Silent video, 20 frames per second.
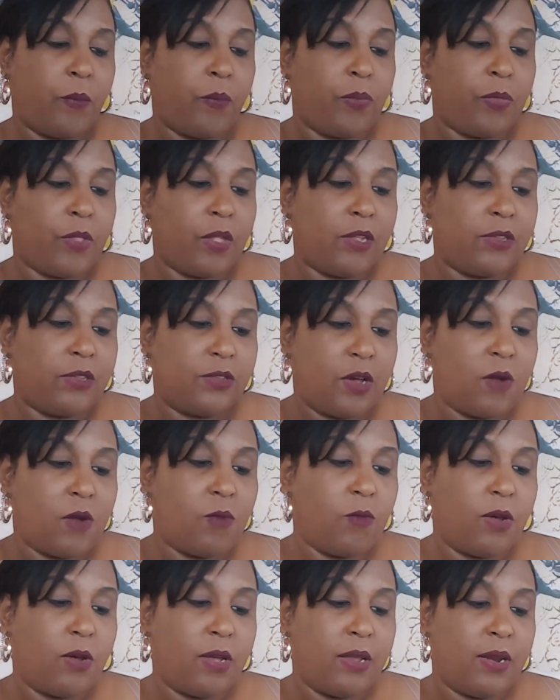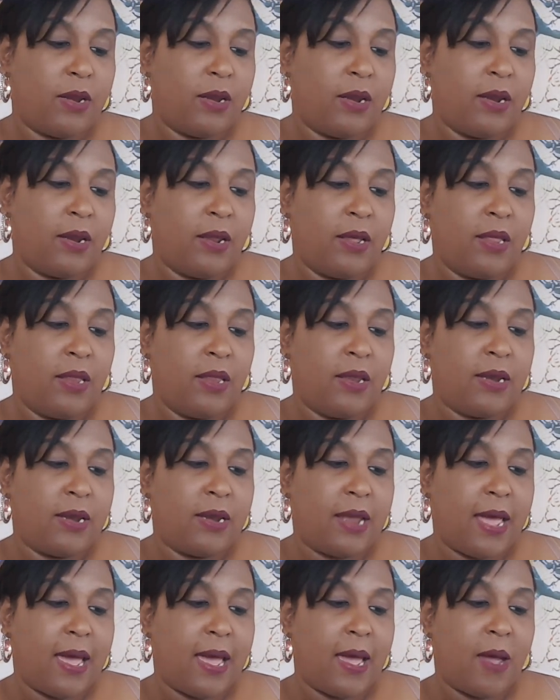someone
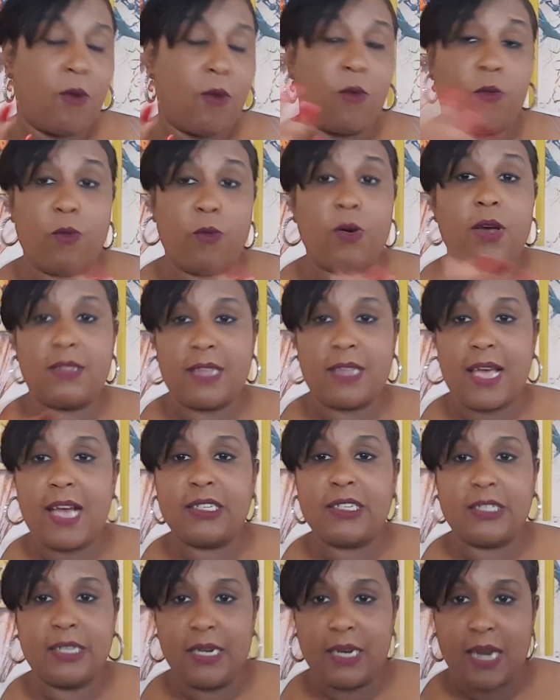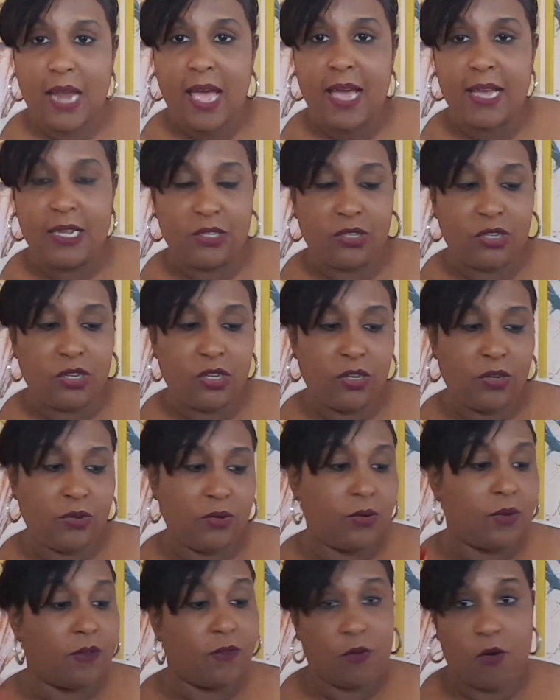that was actually lying to
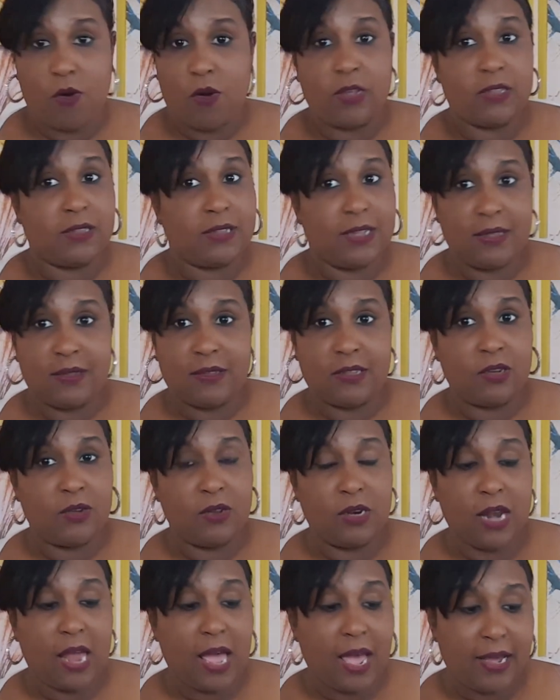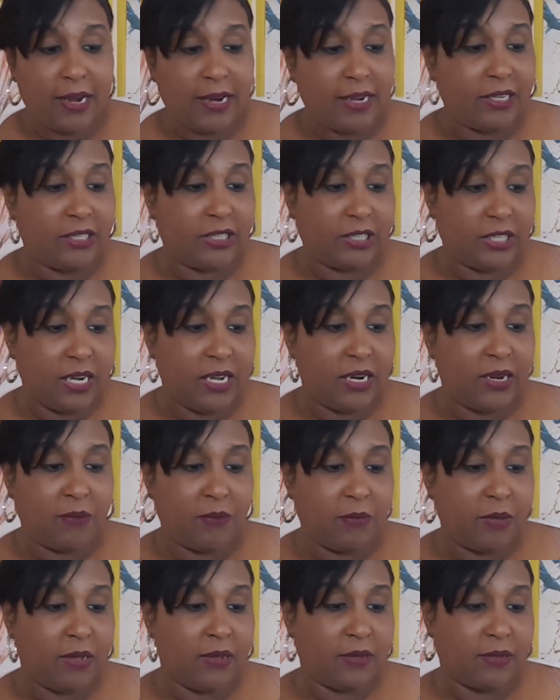you. Of course, they're still lying and cheating,
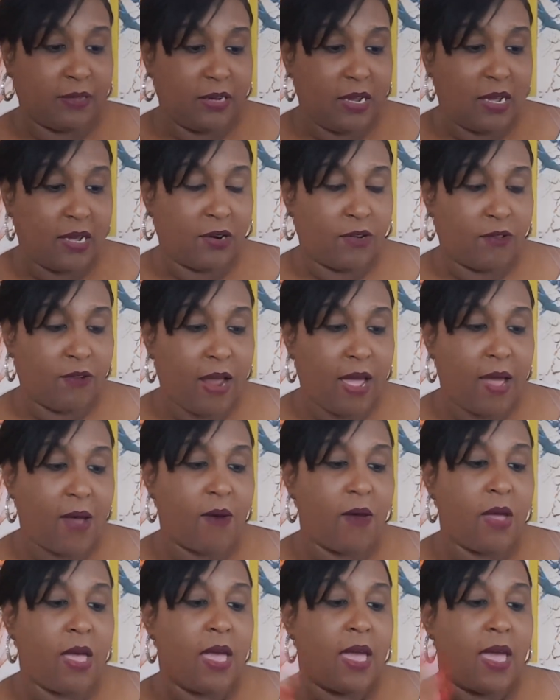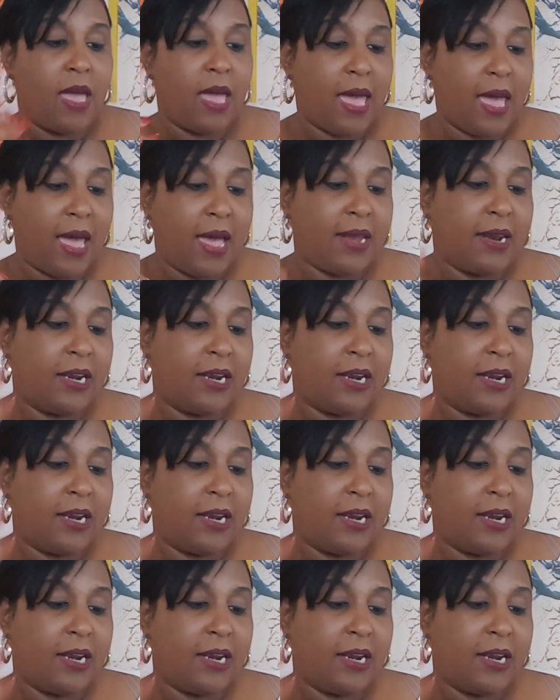being sneaking around, and they're